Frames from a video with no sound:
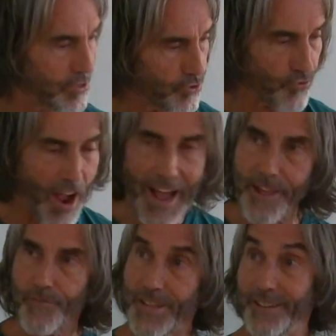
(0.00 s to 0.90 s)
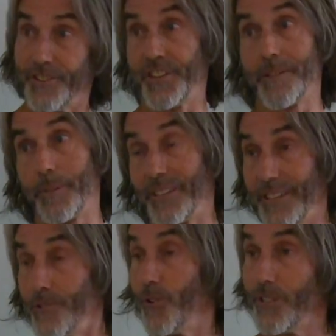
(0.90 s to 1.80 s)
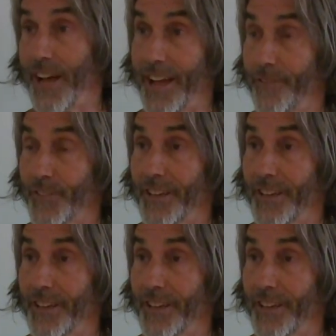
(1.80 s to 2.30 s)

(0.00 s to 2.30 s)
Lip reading: drive in seemingly your life